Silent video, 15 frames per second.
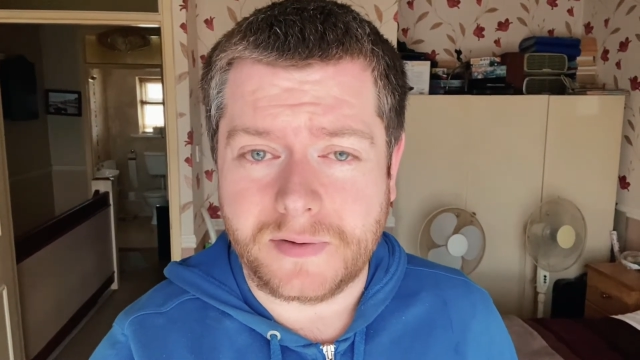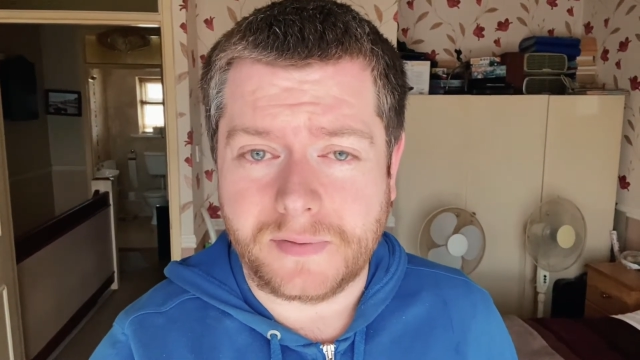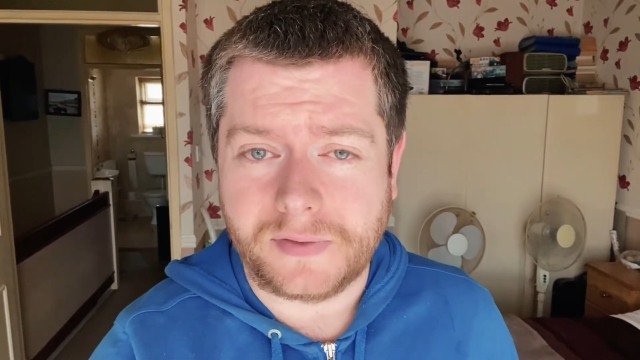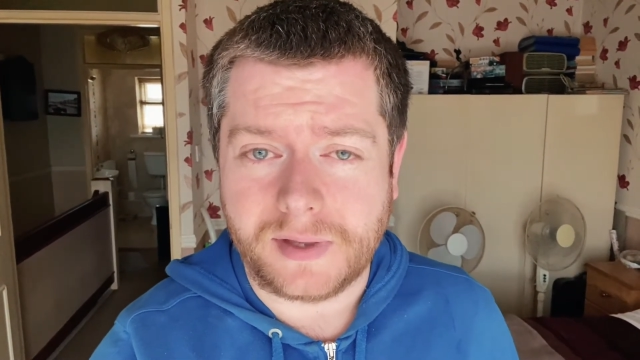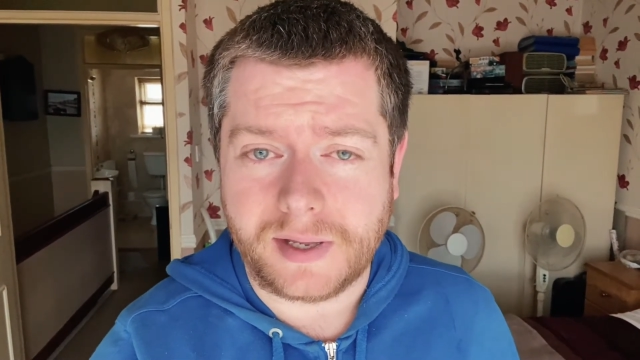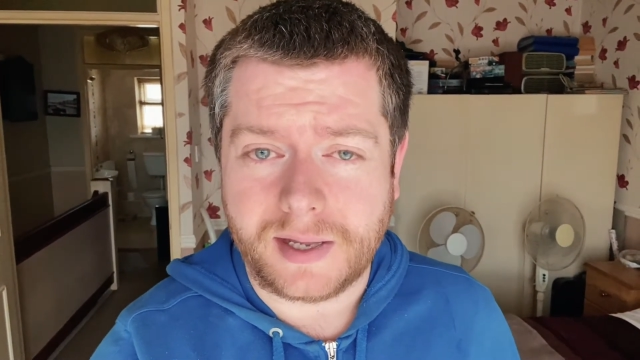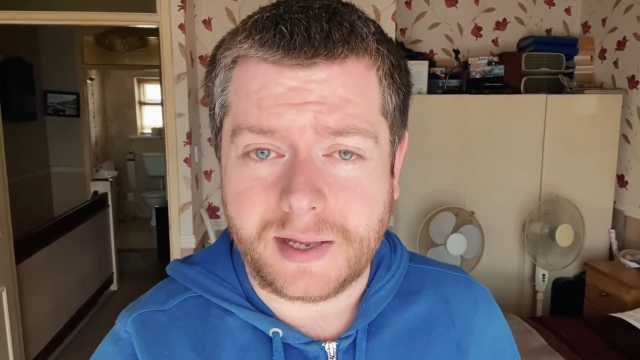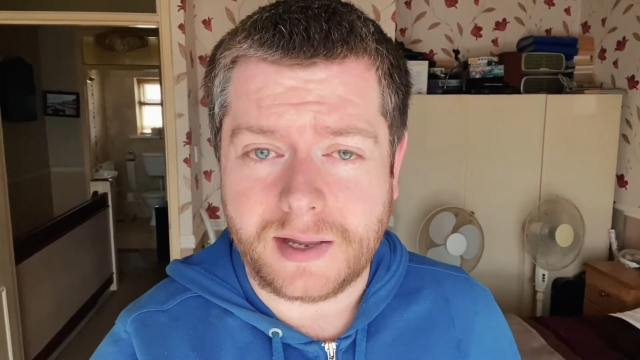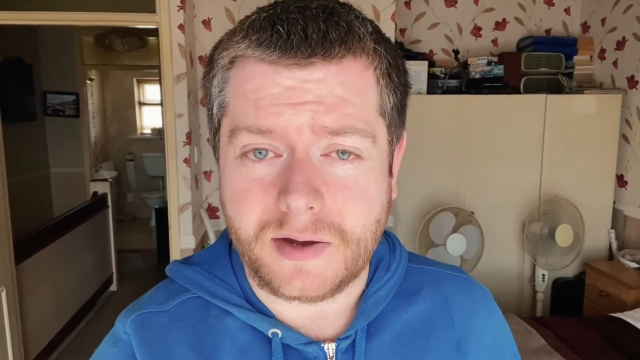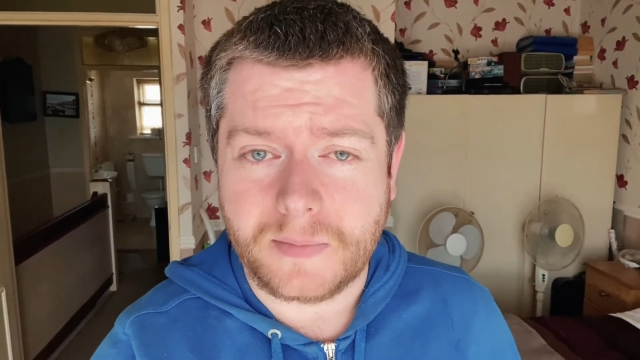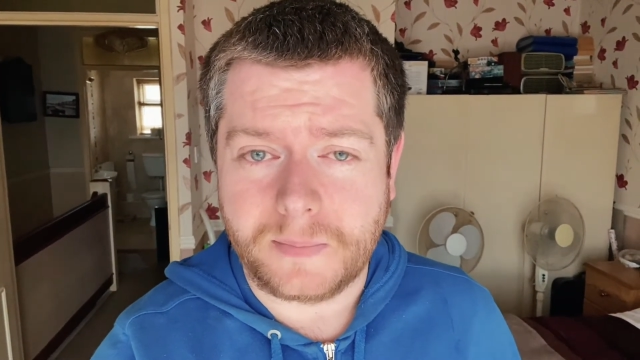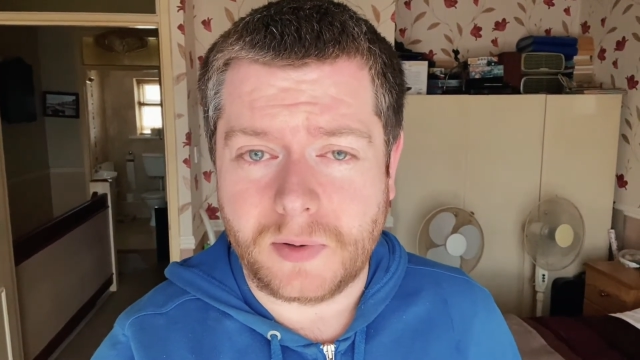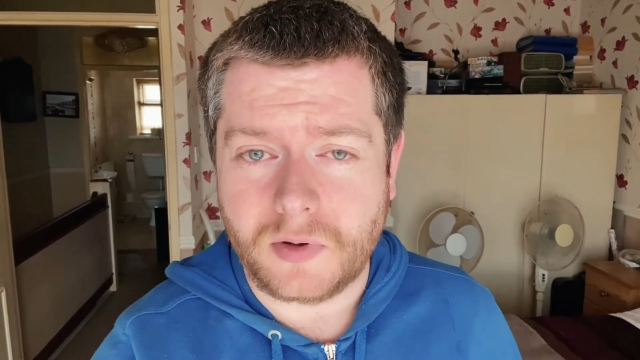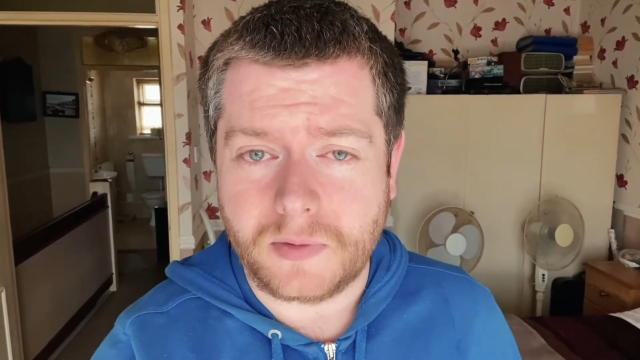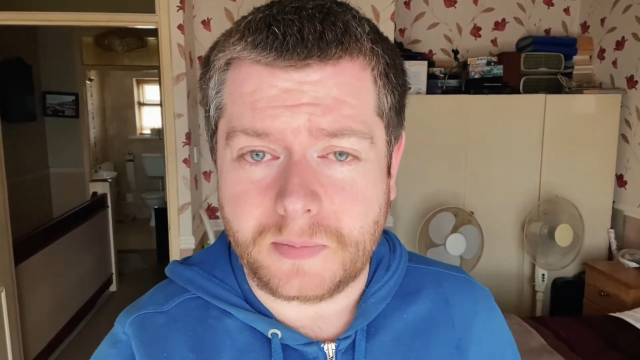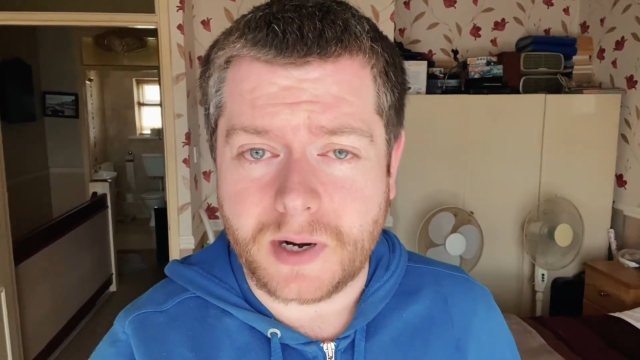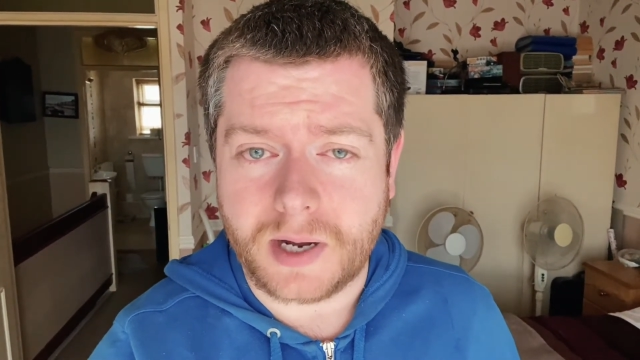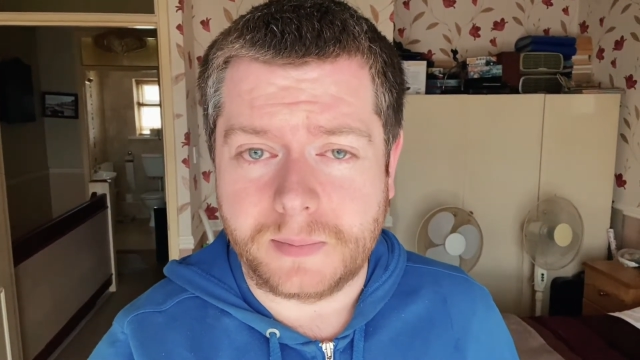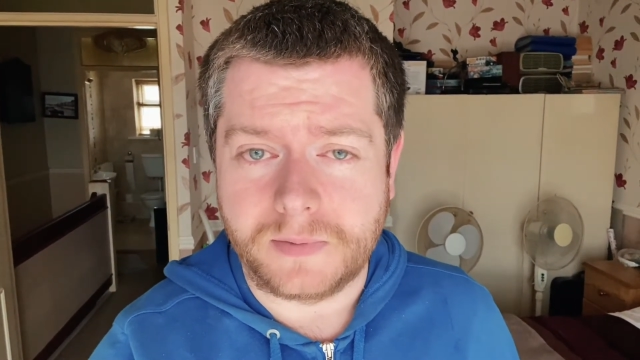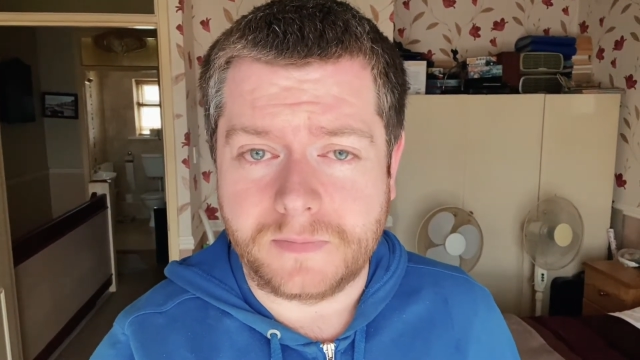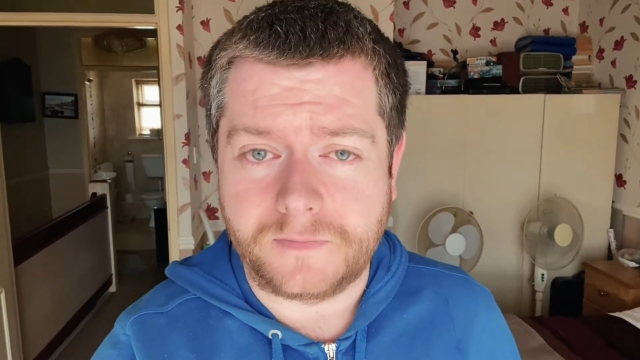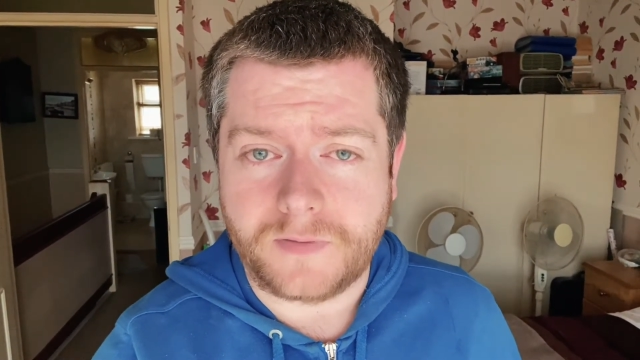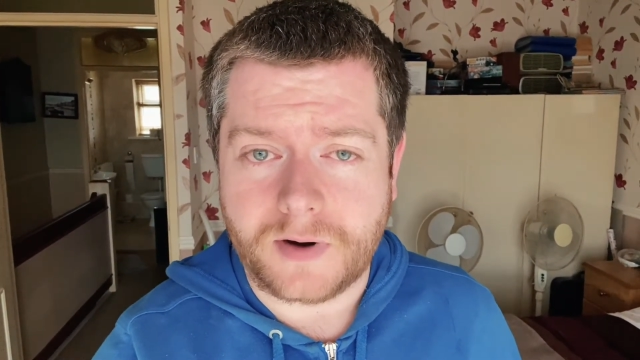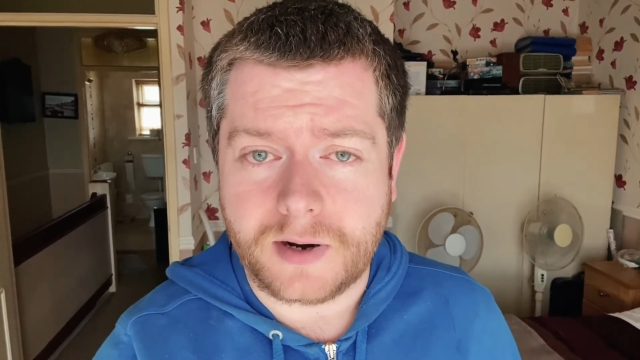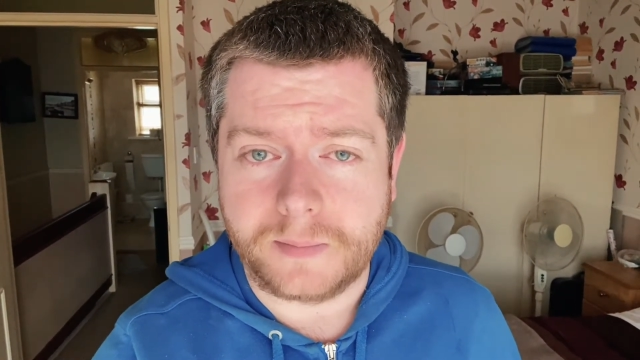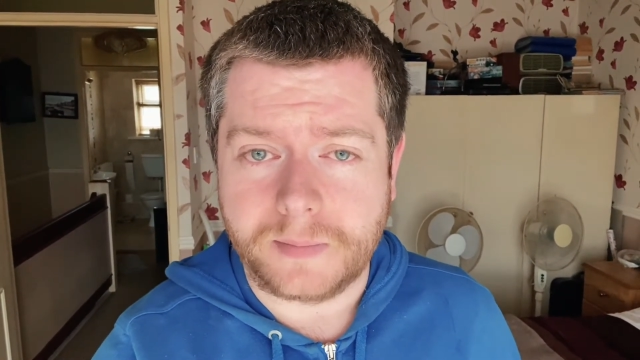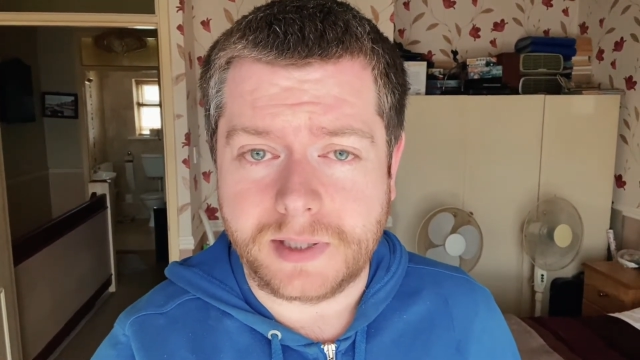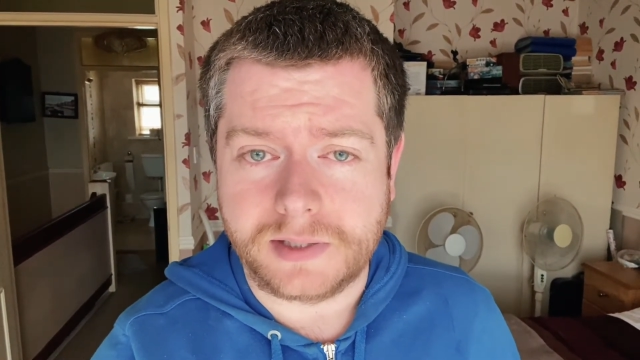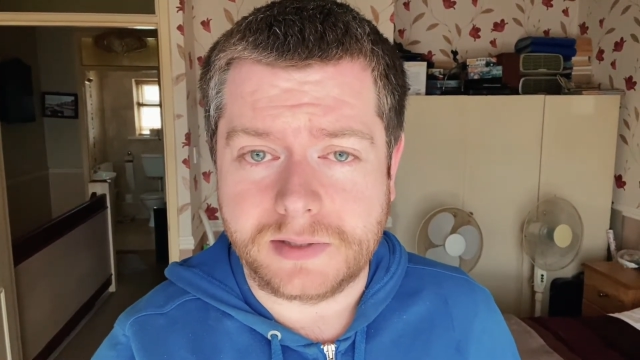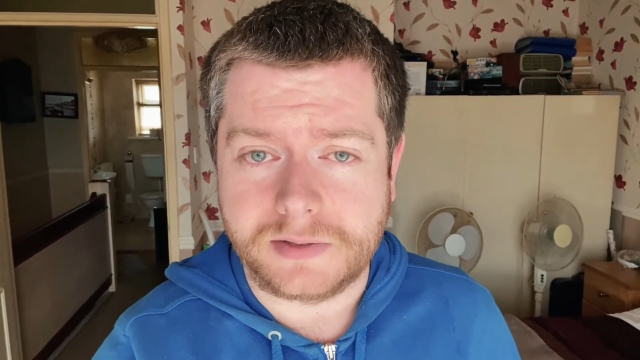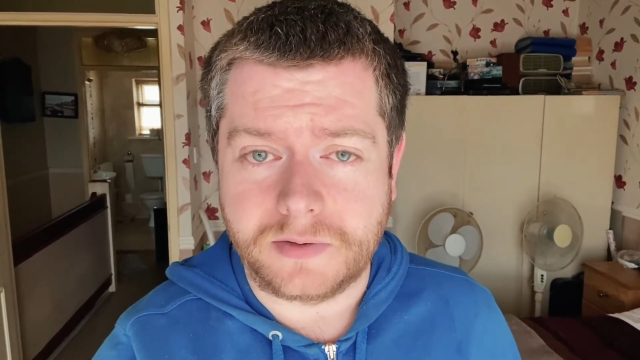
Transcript: out the upload problem for me,